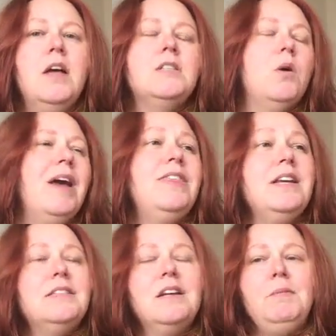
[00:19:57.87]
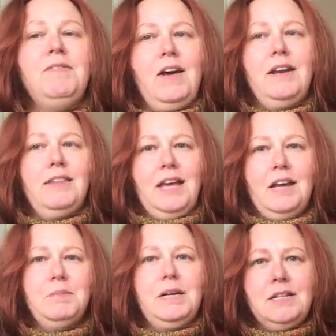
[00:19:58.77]
So I think it's going to be fine in the
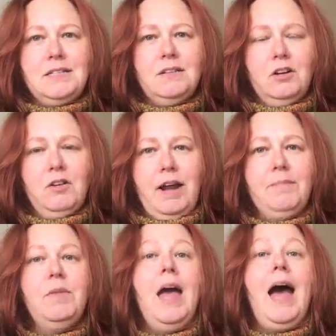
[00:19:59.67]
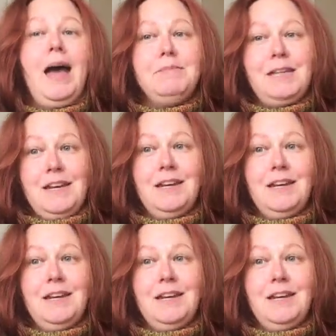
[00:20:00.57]
end, but it doesn't look great. I'm taking